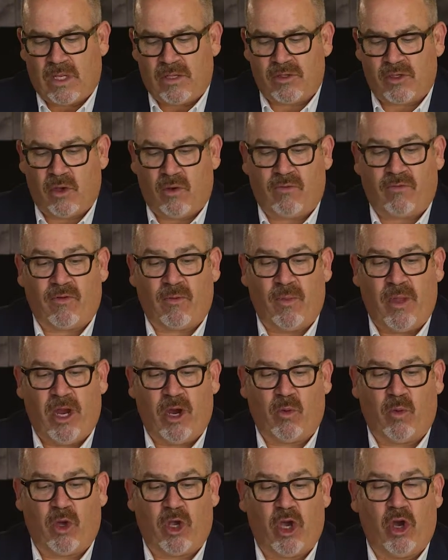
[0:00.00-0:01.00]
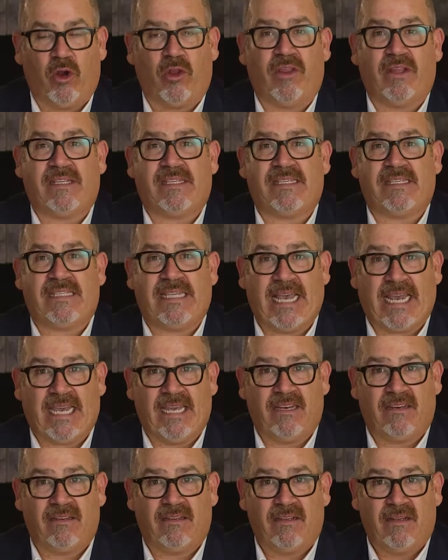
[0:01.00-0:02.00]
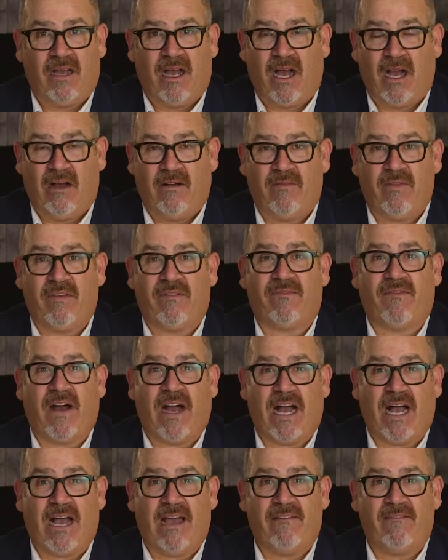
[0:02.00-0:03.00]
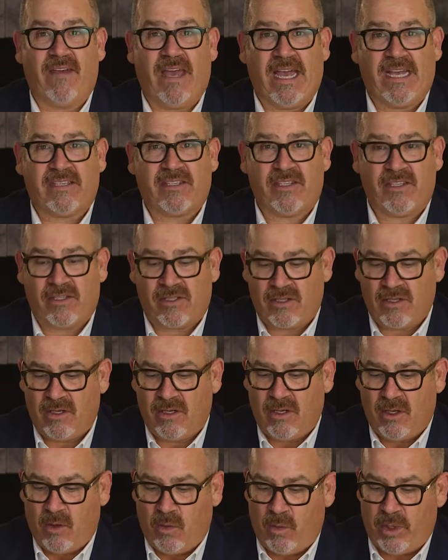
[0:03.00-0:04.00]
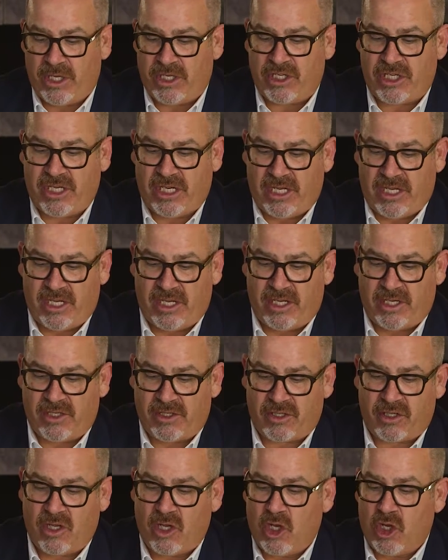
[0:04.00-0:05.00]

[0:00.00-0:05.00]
So from there we'll go to the second of the 5 S's, which is